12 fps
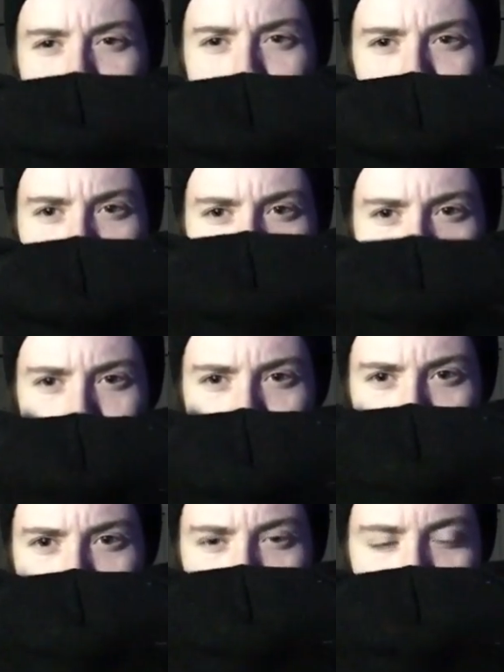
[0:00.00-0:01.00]
ears are kind of
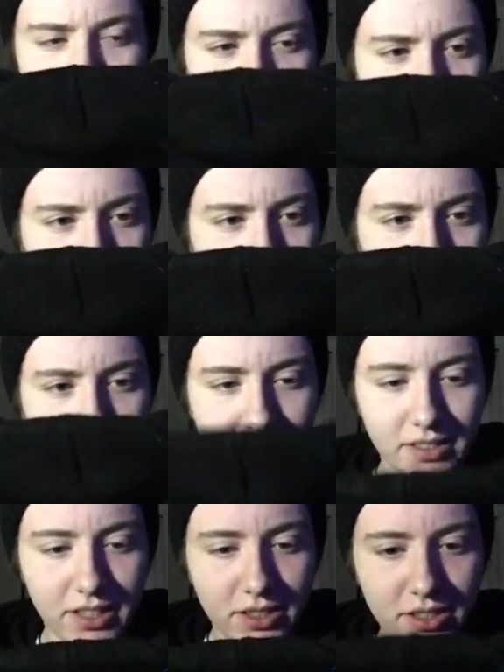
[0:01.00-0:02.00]
funny.
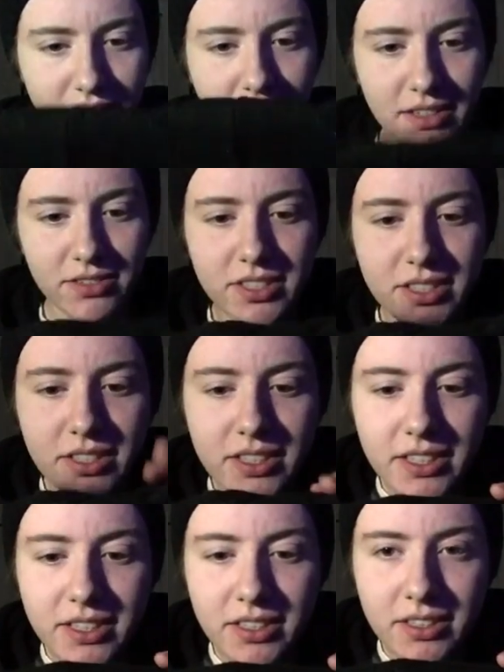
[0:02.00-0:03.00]
They look kind of
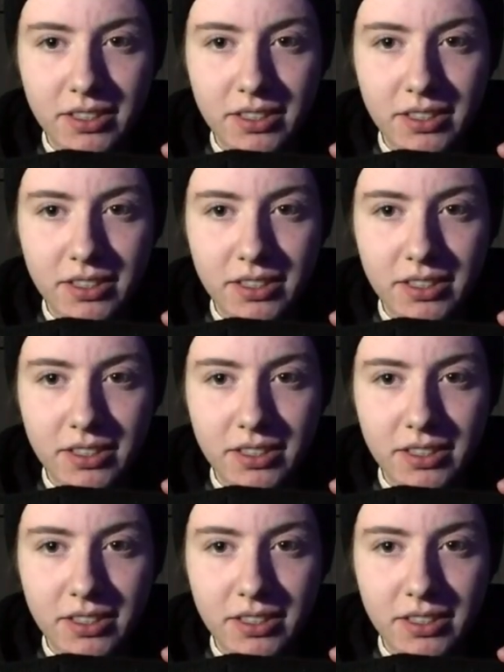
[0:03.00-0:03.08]
silly,